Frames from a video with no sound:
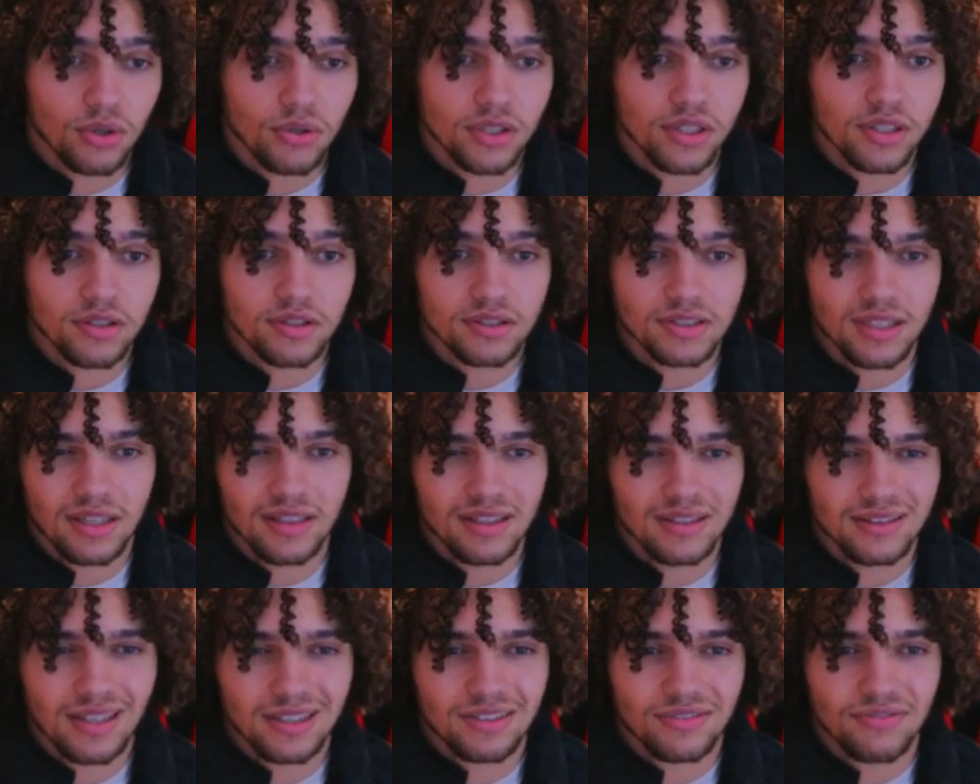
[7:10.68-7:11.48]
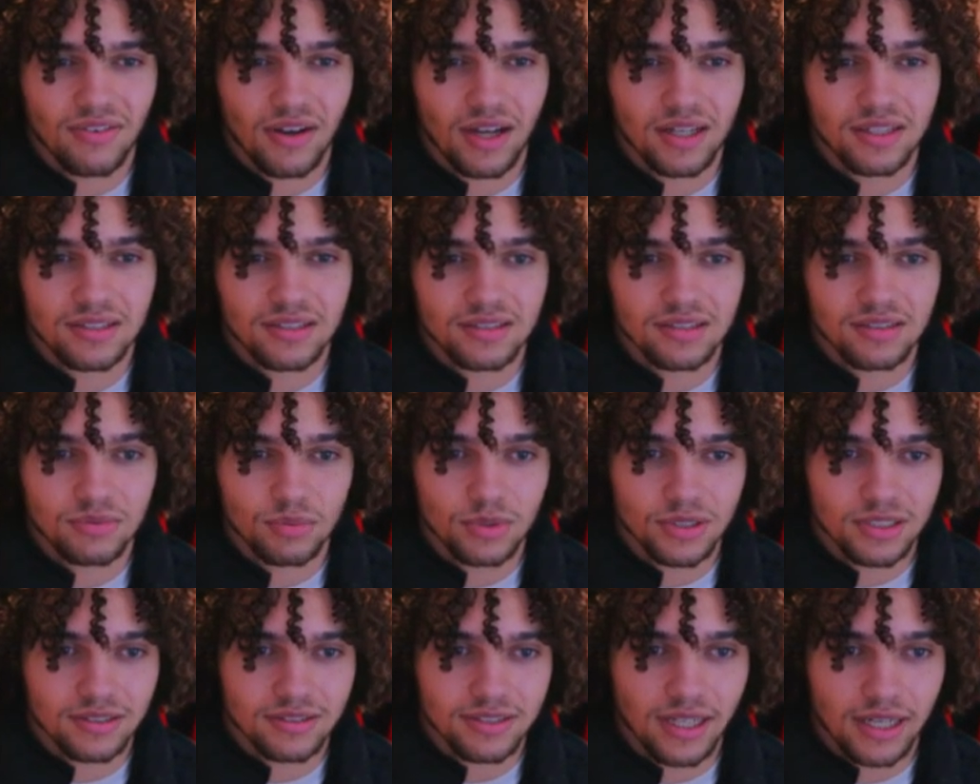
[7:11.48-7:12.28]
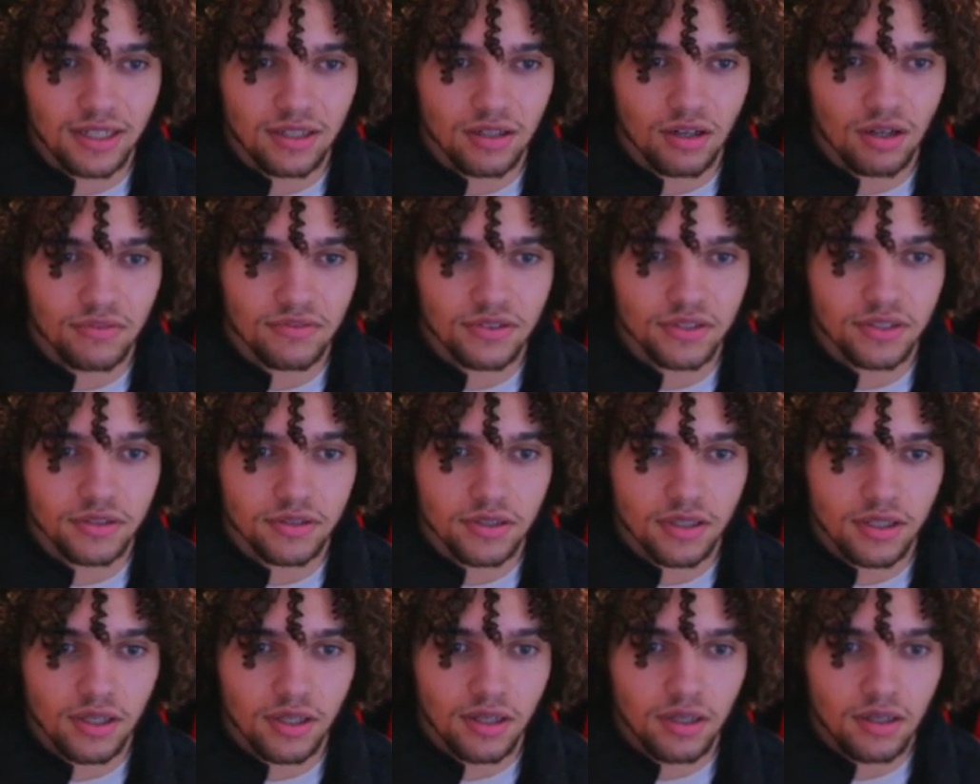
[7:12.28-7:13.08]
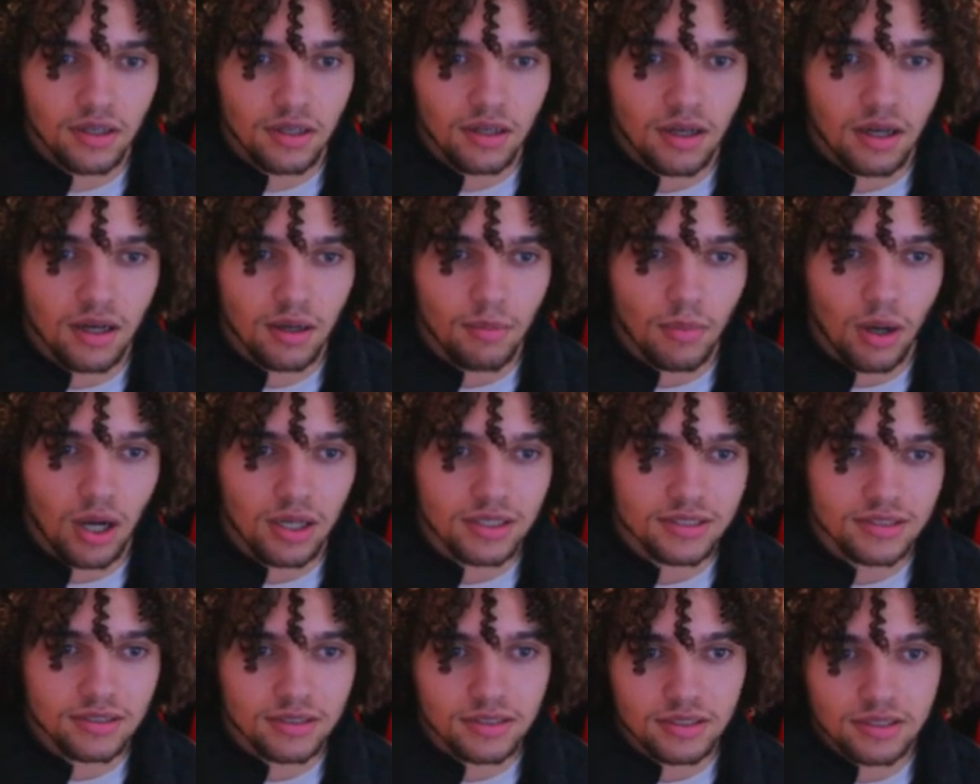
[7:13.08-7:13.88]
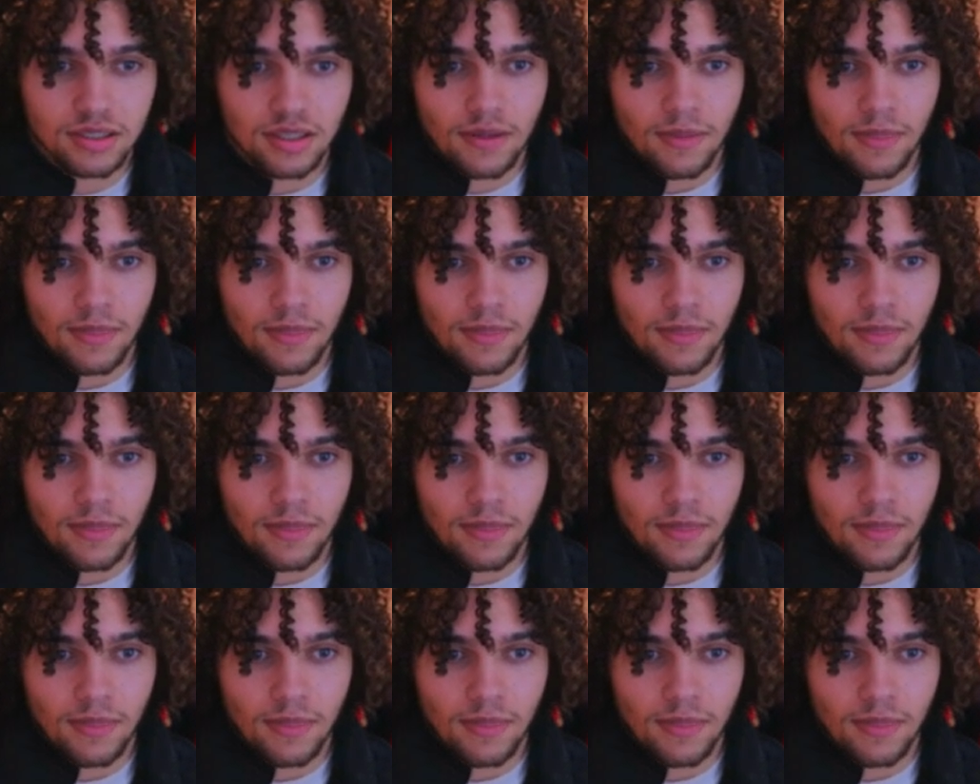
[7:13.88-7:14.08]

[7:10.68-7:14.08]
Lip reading: here because I think that's fine because we can sack it off here. Honestly.